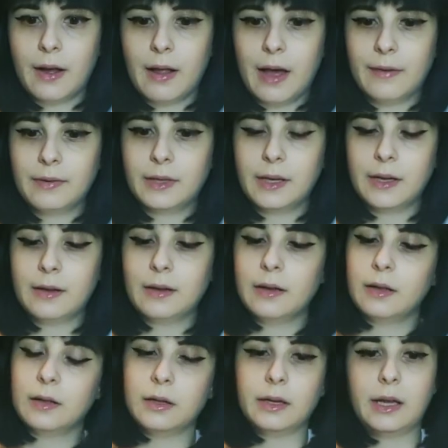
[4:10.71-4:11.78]
I'll have to
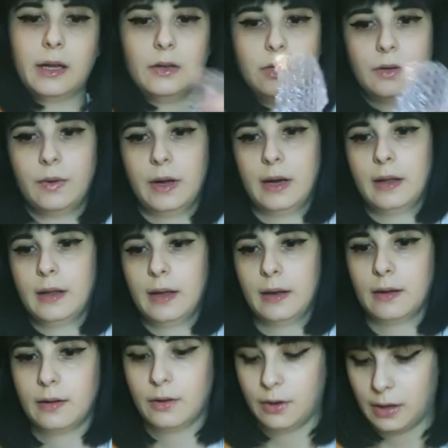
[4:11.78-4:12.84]
look into it and
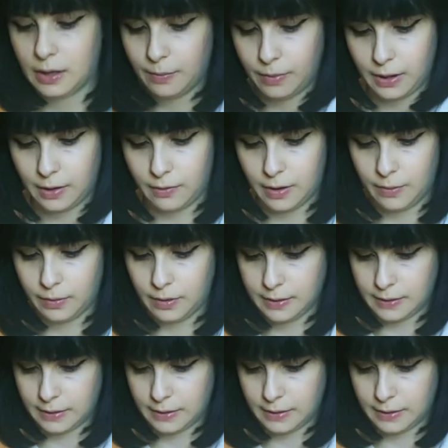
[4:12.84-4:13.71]
like learn how to play around with this